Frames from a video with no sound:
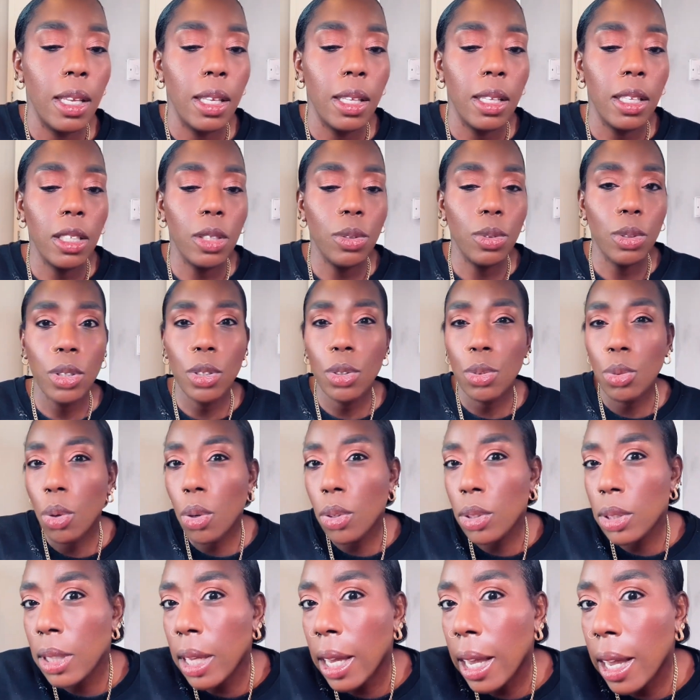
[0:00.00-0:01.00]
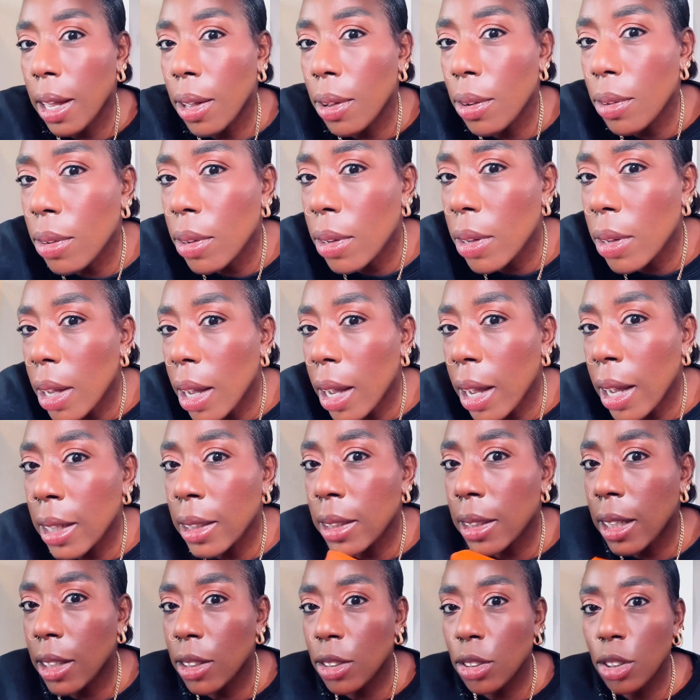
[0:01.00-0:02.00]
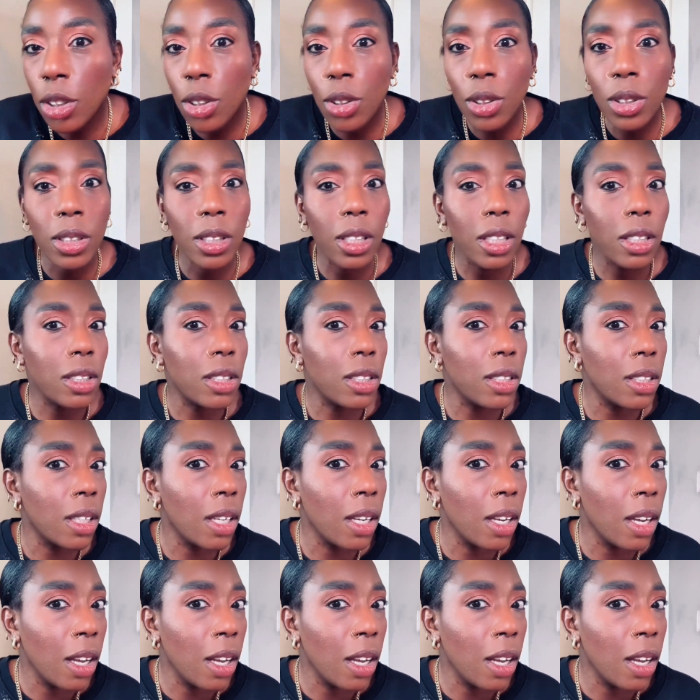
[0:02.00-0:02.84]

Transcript: This is Rose Hill. I tend to use this